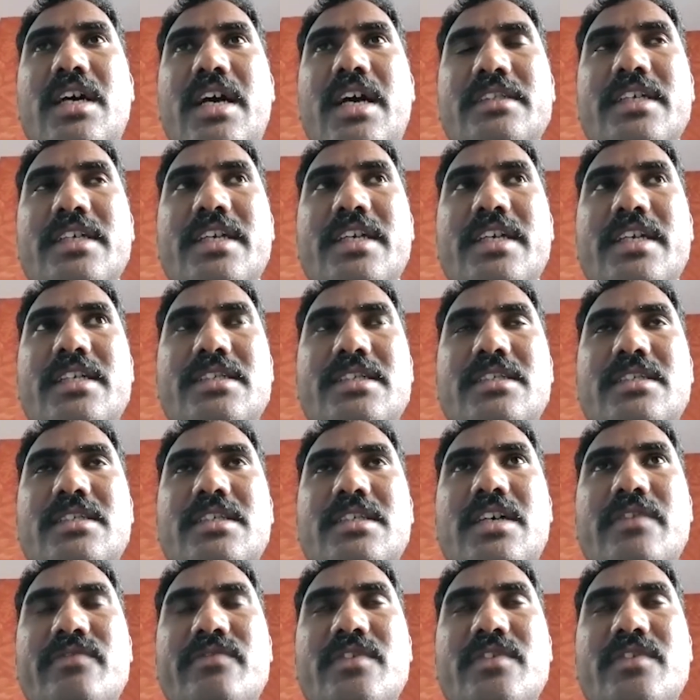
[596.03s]
other ends
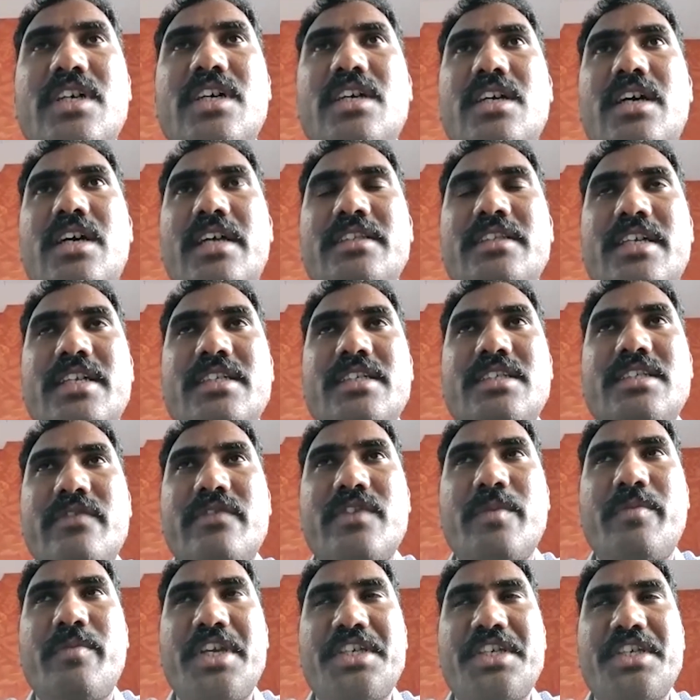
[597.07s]
of the
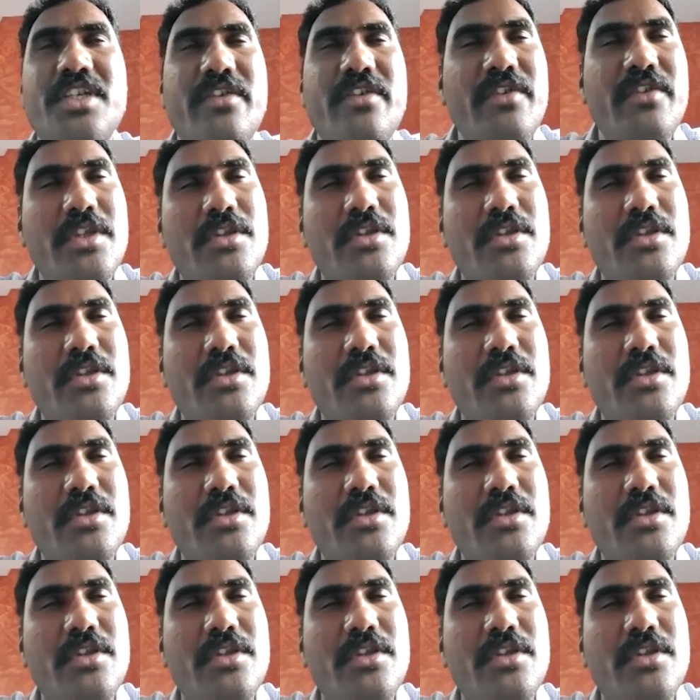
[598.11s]
patient with